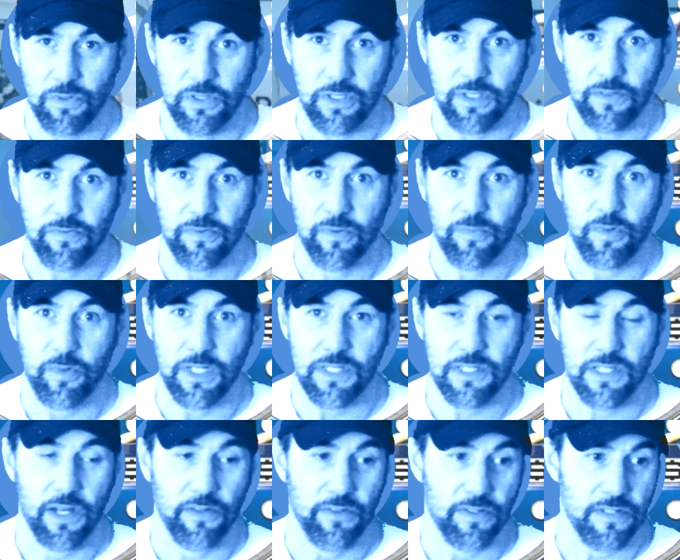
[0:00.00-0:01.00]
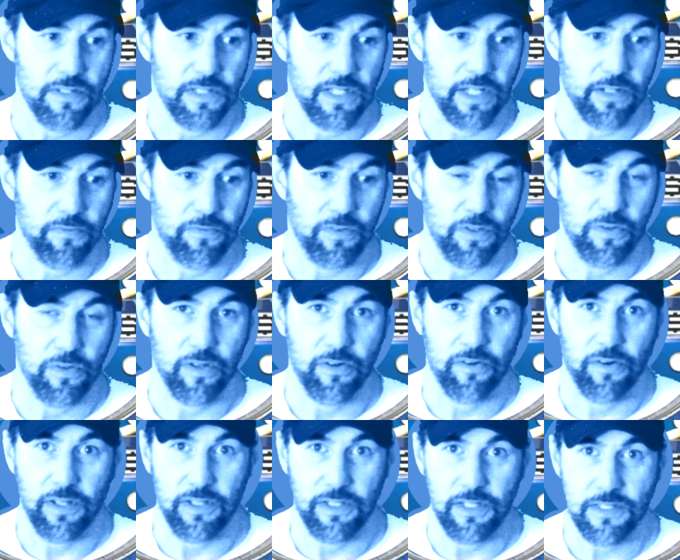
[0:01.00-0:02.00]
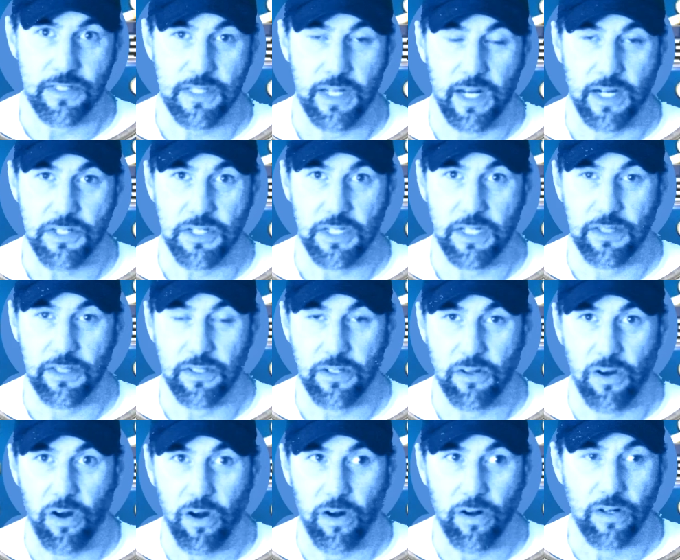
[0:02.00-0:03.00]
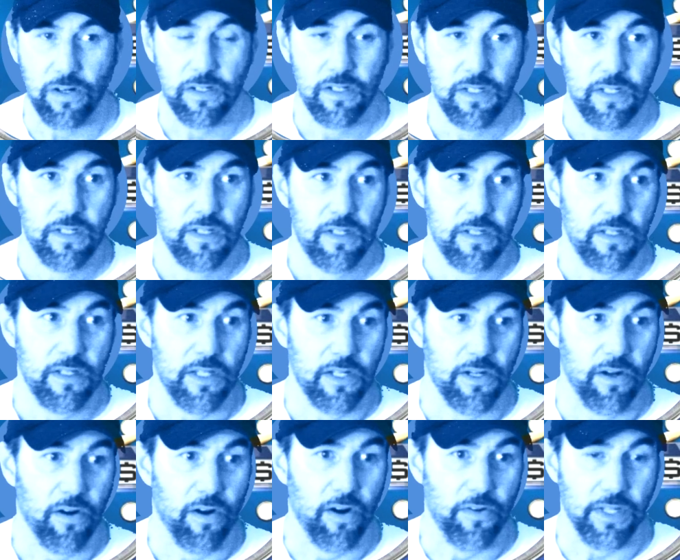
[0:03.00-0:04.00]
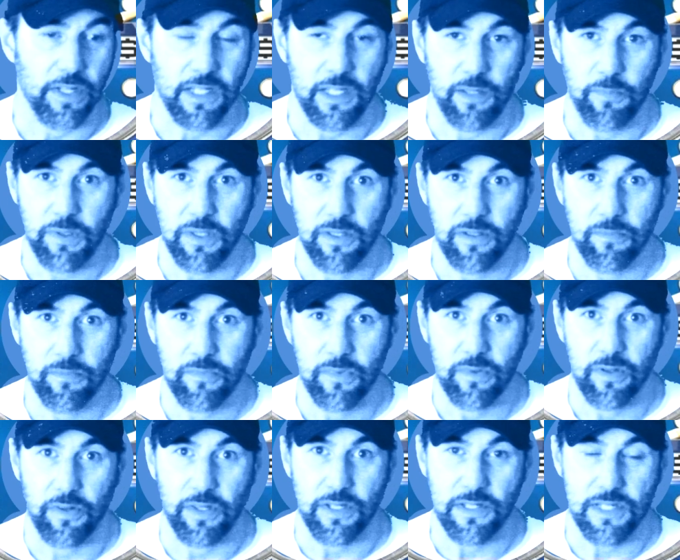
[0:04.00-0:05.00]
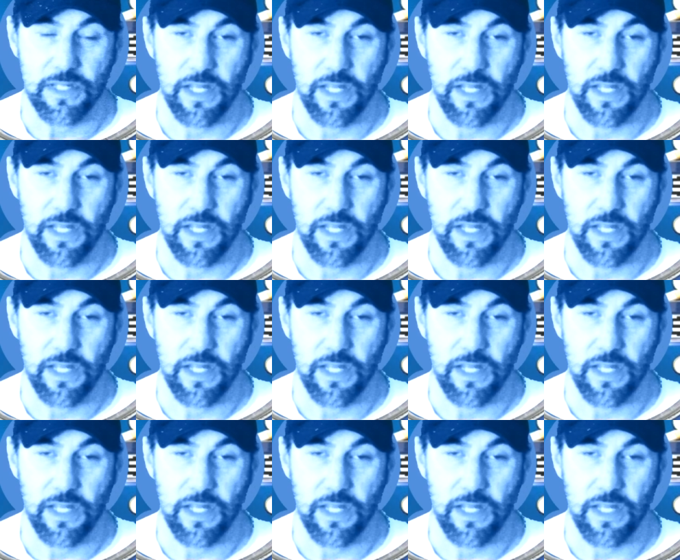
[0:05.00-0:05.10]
really from retail. The select few that are on the list that actually get the call, you know, are they keeping them? Are they